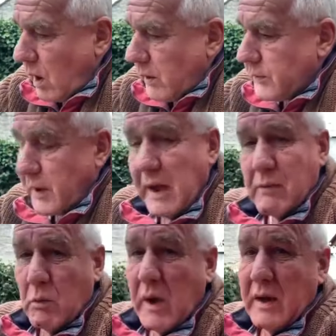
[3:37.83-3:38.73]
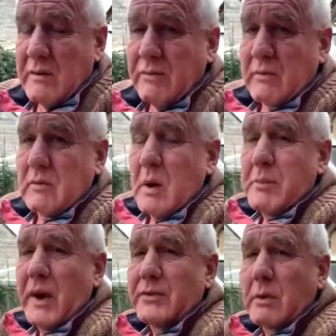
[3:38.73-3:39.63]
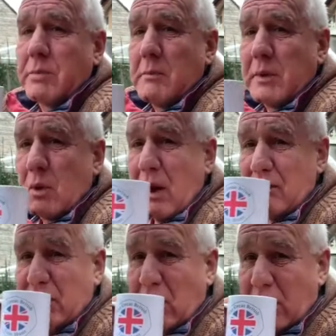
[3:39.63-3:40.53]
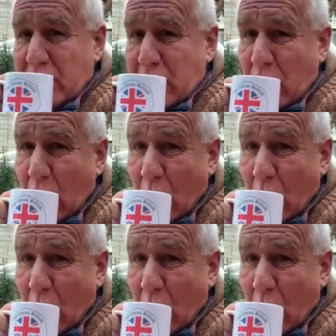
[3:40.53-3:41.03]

Together with a bit of subliminal advertising,